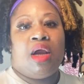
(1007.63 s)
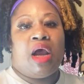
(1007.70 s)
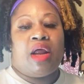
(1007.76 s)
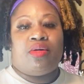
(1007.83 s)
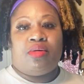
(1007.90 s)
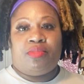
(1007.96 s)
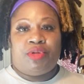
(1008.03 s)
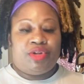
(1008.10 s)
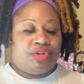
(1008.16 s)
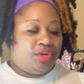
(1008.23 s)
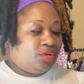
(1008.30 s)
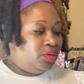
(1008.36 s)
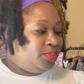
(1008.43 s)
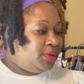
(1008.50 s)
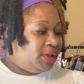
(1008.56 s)
I normally
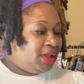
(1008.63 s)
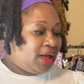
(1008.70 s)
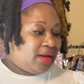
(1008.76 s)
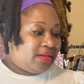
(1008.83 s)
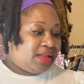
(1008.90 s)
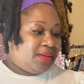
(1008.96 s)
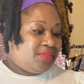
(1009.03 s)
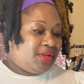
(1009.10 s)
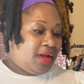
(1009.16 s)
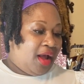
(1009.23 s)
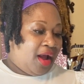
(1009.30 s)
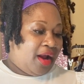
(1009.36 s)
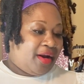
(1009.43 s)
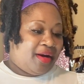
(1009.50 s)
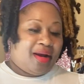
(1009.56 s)
do, but like I said, I'm
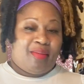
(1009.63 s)
tired now.